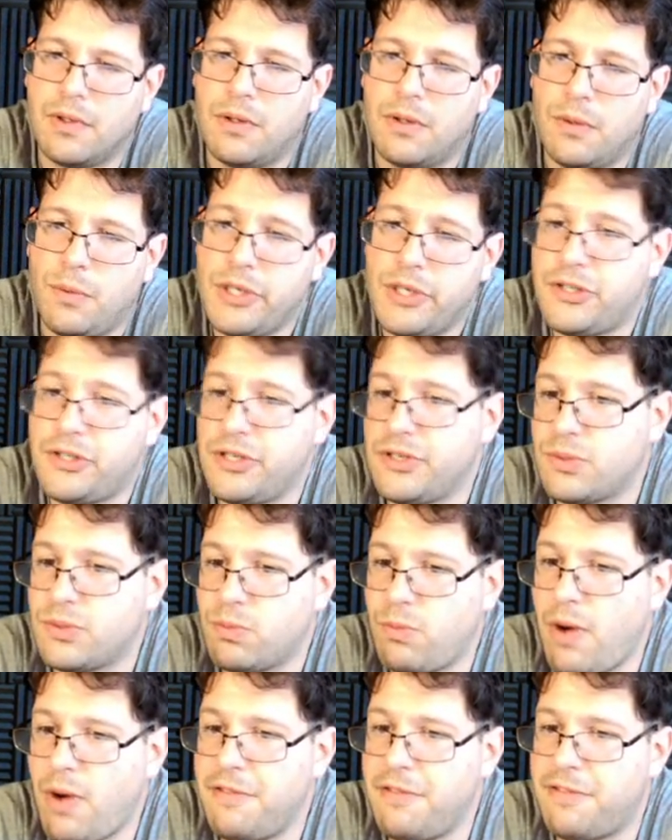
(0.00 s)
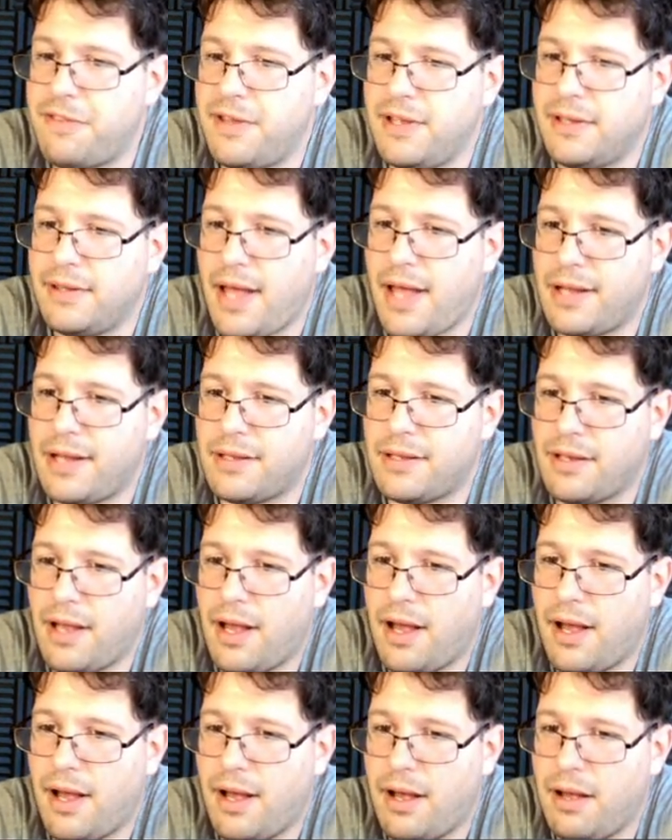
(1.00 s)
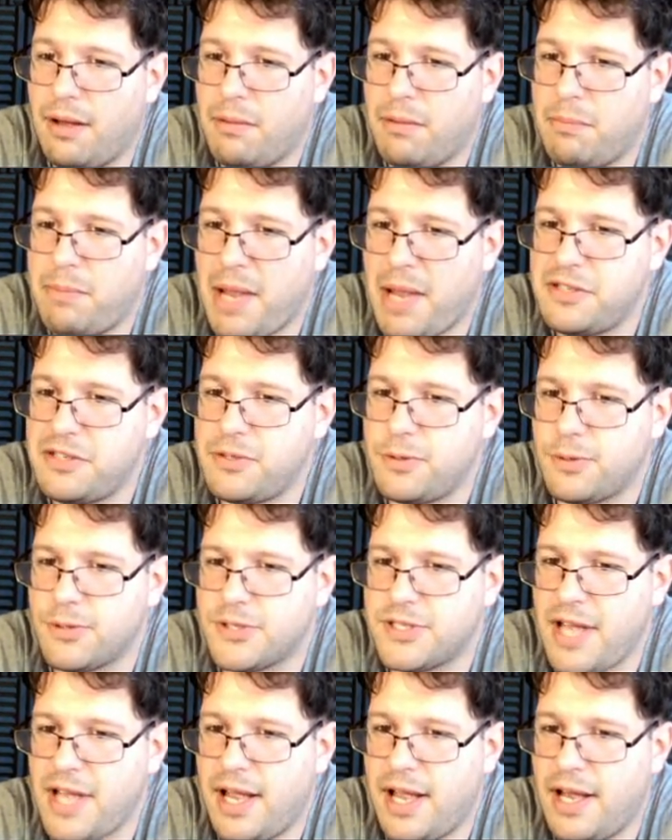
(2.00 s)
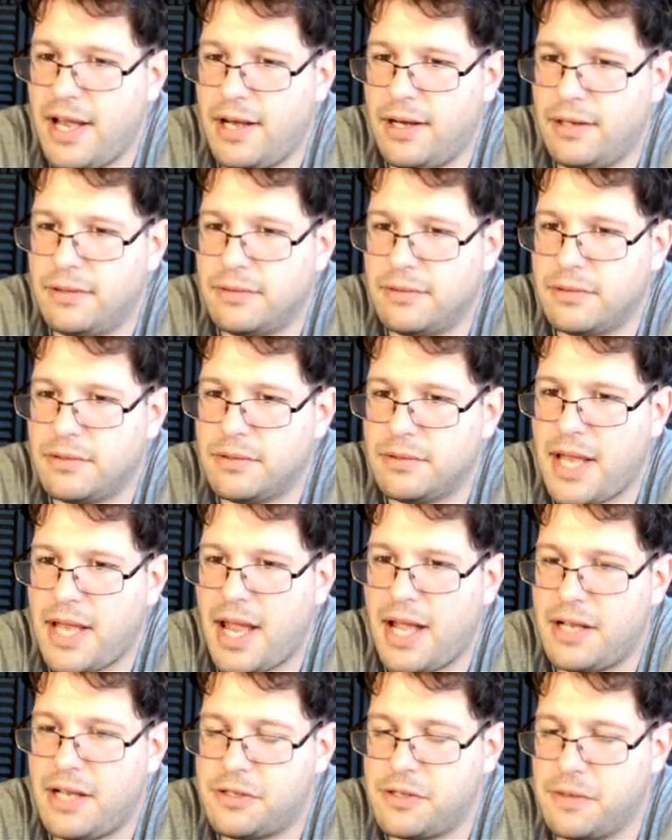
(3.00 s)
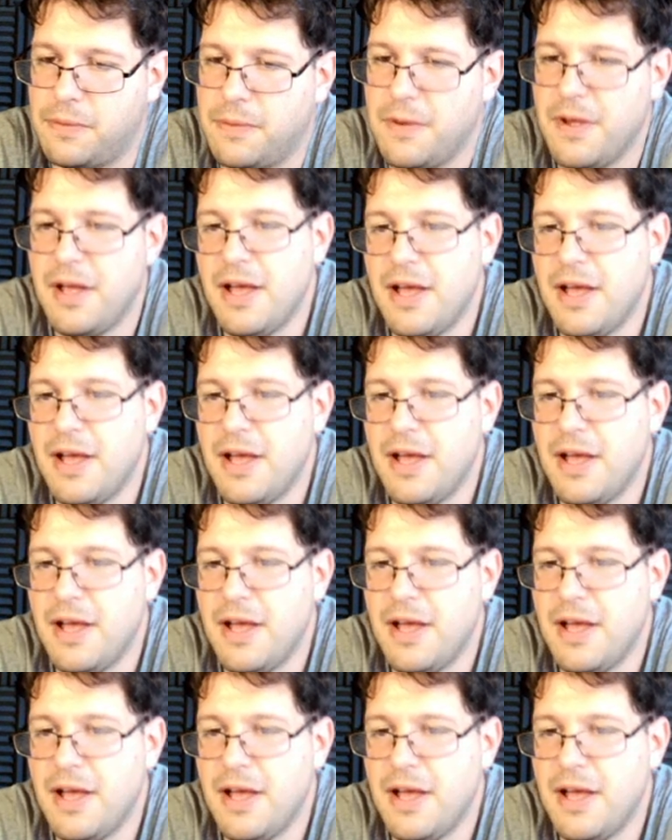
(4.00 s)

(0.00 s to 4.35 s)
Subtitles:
Which is one thing that Paint Tool Seiya can't do.